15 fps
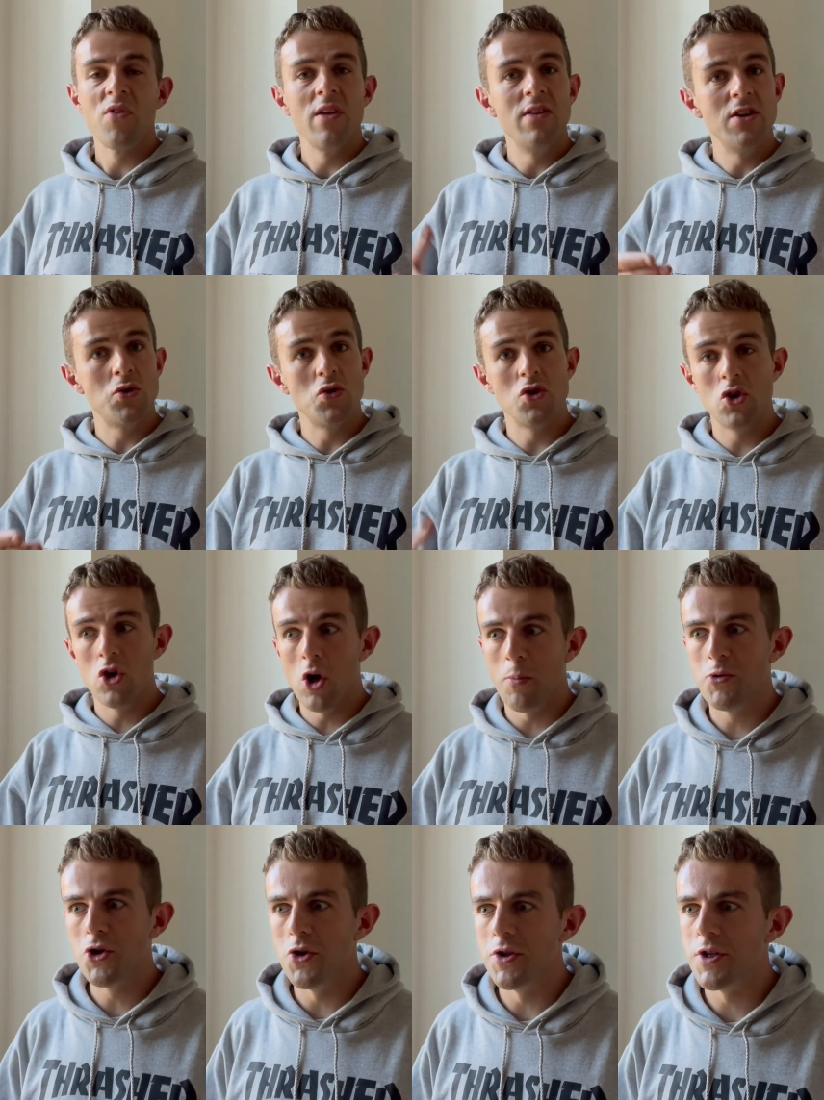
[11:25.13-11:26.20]
This was a good
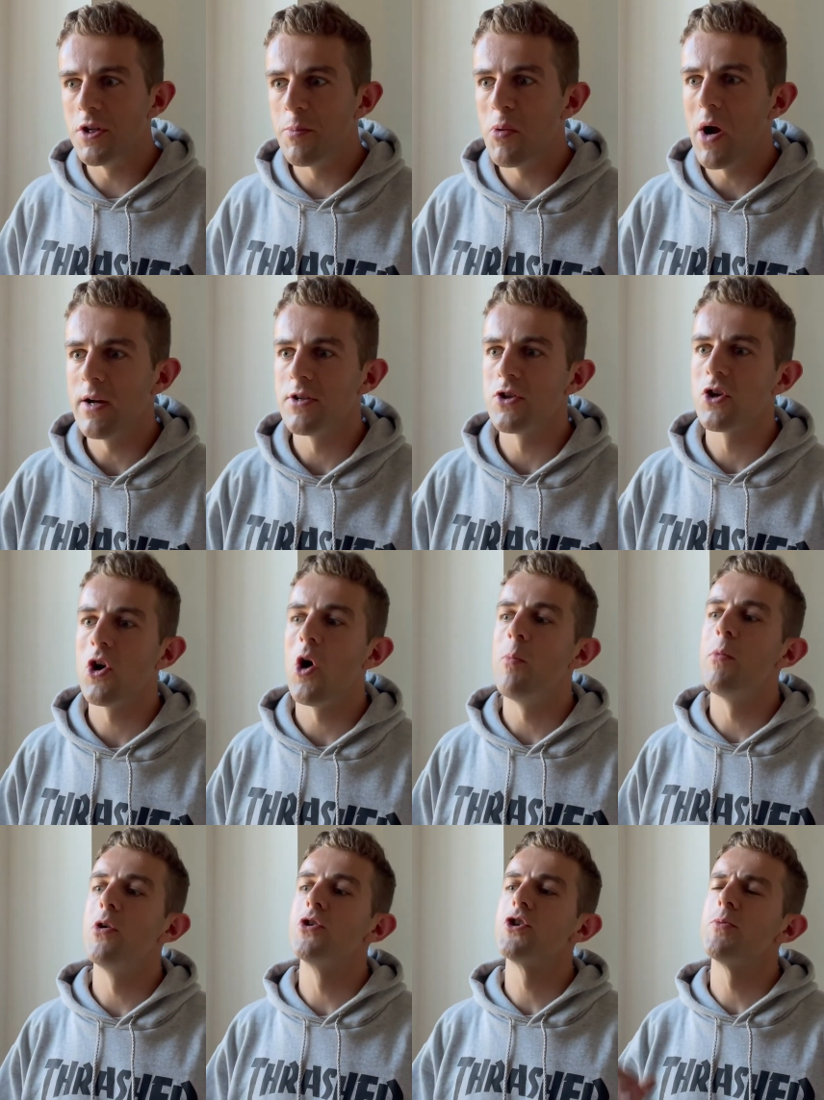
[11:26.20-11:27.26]
opportunity to practice the
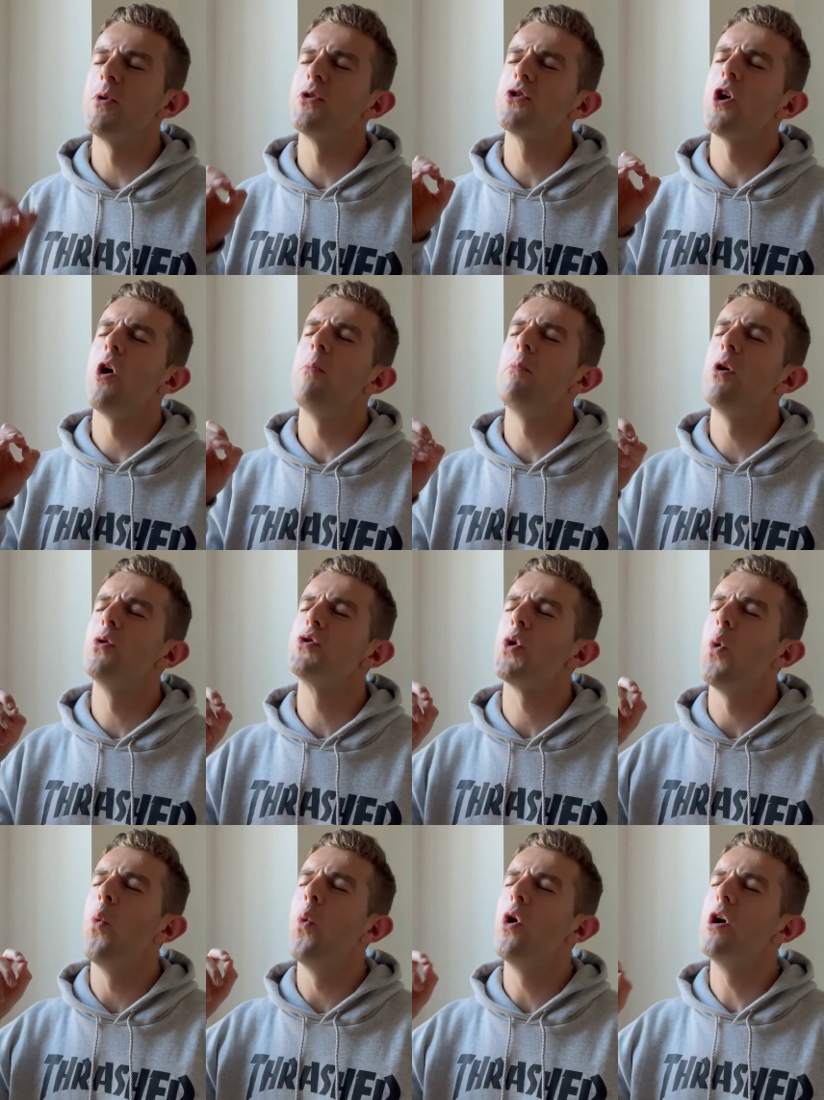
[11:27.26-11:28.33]
combos. Some of those combos
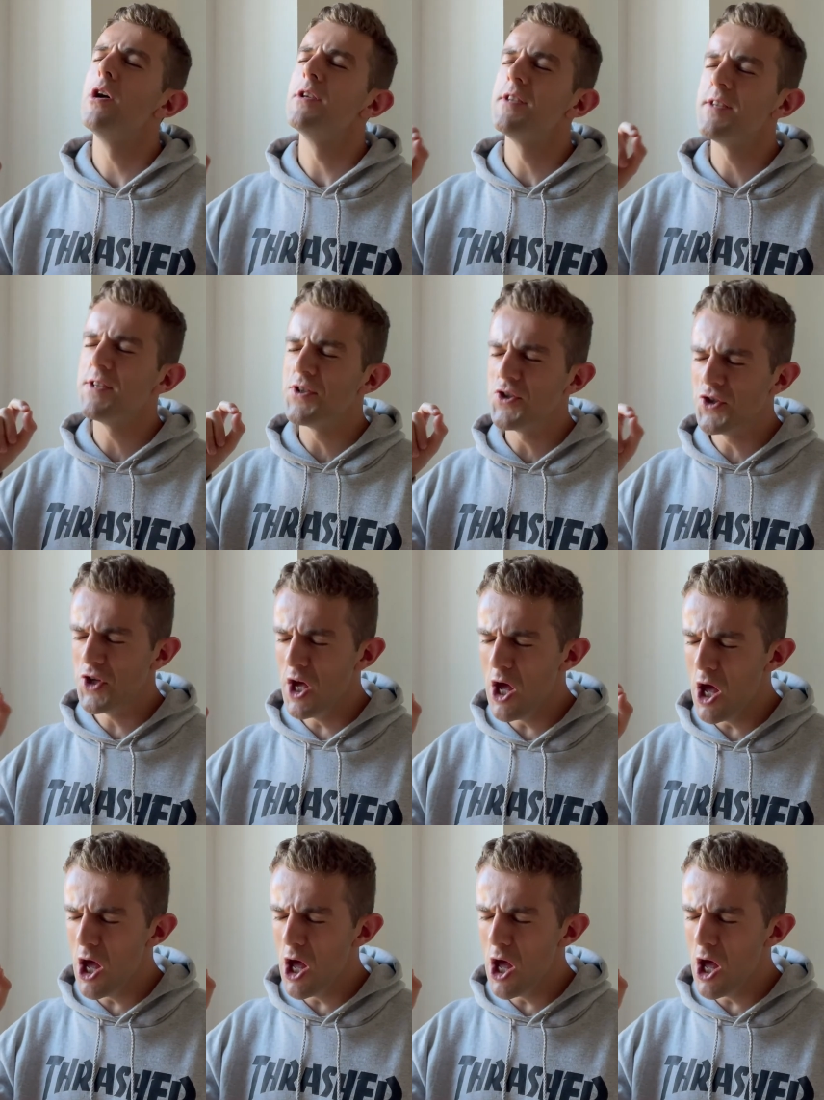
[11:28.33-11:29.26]
were sick.